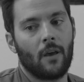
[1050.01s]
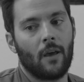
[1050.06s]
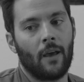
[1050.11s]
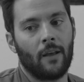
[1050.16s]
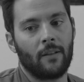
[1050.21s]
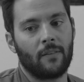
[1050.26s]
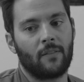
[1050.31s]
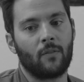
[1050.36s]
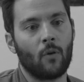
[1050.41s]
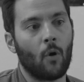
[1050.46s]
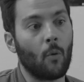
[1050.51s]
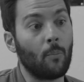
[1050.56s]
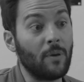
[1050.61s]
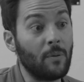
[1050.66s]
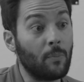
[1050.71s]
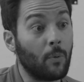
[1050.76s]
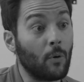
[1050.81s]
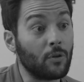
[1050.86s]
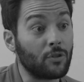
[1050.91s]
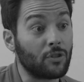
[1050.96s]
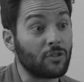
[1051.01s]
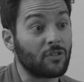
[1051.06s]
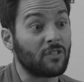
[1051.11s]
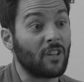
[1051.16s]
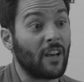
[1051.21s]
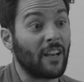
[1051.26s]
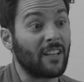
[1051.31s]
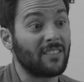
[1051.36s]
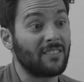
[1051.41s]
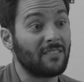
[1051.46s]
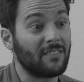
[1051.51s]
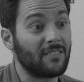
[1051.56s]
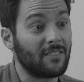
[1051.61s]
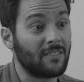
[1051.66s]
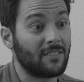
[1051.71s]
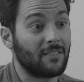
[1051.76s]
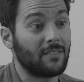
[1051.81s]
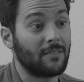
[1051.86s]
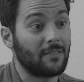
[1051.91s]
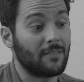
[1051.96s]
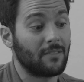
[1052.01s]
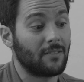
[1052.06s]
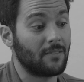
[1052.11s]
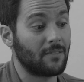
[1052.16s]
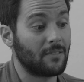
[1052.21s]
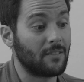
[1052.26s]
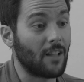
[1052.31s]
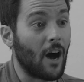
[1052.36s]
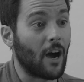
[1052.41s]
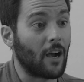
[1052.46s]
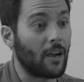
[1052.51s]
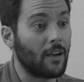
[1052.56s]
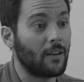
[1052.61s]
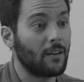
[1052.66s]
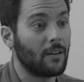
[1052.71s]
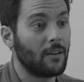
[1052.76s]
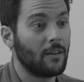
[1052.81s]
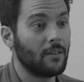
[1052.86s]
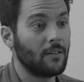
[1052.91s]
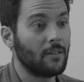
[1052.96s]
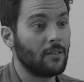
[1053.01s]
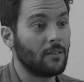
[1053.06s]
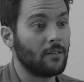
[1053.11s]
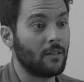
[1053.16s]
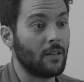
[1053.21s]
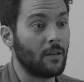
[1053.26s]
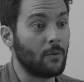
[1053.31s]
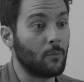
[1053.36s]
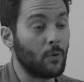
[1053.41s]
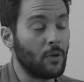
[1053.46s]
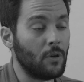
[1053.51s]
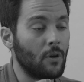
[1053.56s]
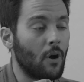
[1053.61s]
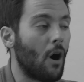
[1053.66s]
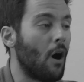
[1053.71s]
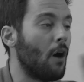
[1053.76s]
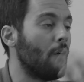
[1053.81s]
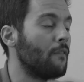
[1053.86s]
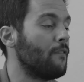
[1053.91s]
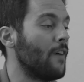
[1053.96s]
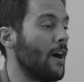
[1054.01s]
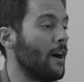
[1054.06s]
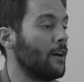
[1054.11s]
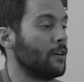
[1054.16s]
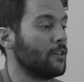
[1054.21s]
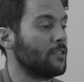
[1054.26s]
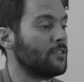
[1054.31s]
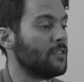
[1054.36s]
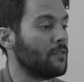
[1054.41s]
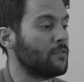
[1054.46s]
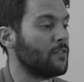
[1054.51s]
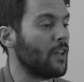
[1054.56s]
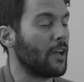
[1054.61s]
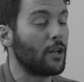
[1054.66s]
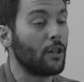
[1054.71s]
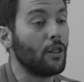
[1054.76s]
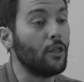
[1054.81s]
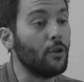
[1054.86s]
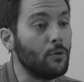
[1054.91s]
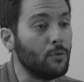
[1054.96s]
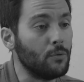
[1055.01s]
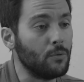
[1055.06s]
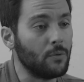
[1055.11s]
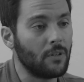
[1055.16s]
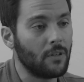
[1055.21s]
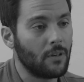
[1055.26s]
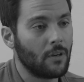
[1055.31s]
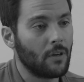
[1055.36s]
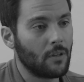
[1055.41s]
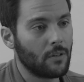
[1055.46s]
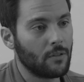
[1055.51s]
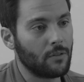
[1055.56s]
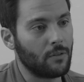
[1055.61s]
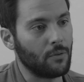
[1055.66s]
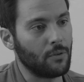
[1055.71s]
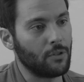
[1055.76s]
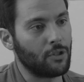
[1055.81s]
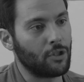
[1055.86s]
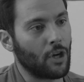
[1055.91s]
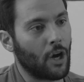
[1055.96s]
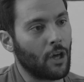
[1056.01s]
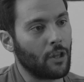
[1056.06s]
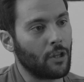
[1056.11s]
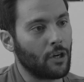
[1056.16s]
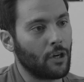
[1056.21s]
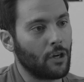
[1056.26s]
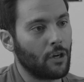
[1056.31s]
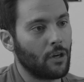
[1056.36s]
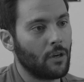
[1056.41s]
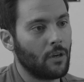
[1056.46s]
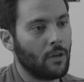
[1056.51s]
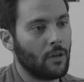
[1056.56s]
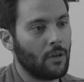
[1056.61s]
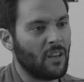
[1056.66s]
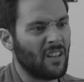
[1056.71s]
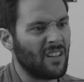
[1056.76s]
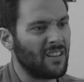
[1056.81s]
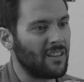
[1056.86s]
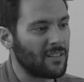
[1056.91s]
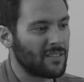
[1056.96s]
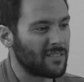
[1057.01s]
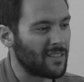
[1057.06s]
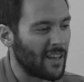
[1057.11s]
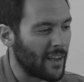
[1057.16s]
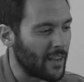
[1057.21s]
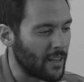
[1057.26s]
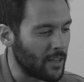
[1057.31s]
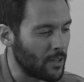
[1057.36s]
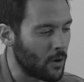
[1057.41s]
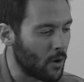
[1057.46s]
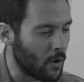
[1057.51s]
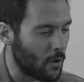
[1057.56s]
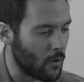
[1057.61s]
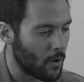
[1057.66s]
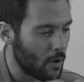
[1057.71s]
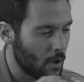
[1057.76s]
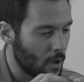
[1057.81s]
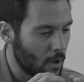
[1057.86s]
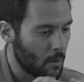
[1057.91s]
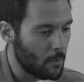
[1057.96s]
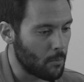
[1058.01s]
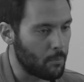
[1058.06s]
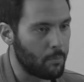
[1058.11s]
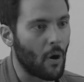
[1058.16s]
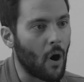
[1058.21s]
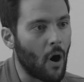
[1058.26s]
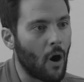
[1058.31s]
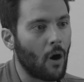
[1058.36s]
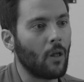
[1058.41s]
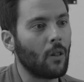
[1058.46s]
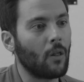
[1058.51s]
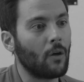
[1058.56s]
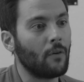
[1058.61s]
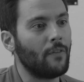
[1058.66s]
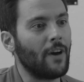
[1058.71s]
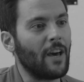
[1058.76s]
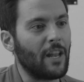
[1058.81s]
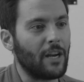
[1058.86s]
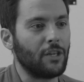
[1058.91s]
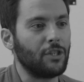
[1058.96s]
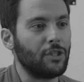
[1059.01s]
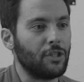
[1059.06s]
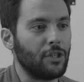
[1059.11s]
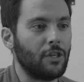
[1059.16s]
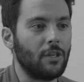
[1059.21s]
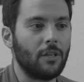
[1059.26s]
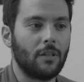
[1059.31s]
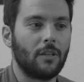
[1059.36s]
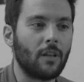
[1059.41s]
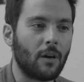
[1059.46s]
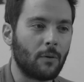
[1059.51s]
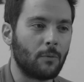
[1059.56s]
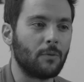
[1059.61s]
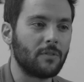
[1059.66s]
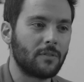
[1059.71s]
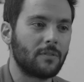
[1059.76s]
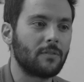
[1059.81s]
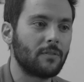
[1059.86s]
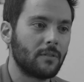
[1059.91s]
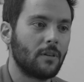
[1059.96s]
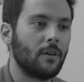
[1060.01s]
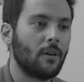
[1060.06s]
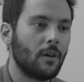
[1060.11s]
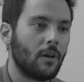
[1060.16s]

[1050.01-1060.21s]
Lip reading: And so people just like stuck. We all found ourselves like glued to each other, and this like, you know, ball of energy that was